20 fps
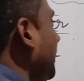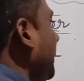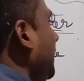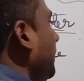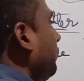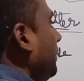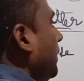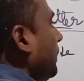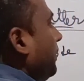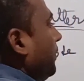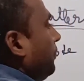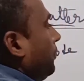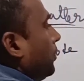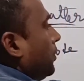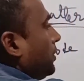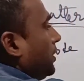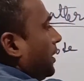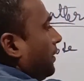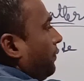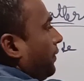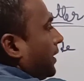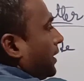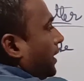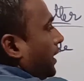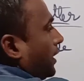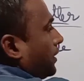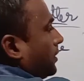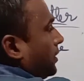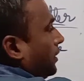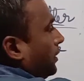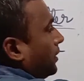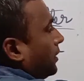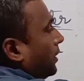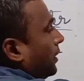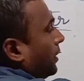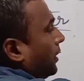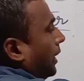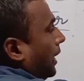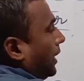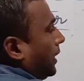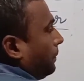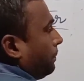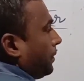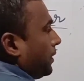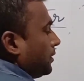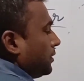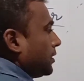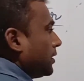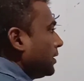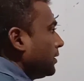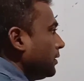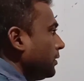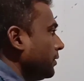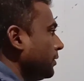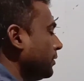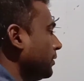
it may be force of attraction or repulsion.